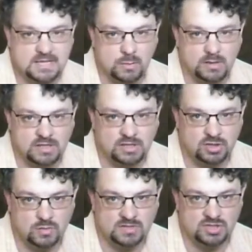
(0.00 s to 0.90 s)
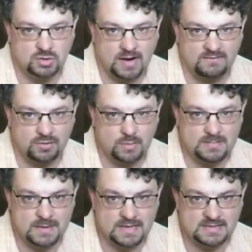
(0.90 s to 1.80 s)
thing we'll need to do is to drive
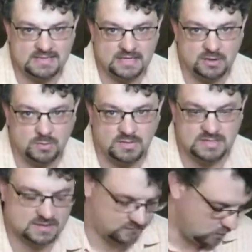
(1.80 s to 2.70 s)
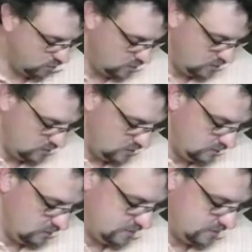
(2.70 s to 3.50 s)
3 pins out of the receiver. The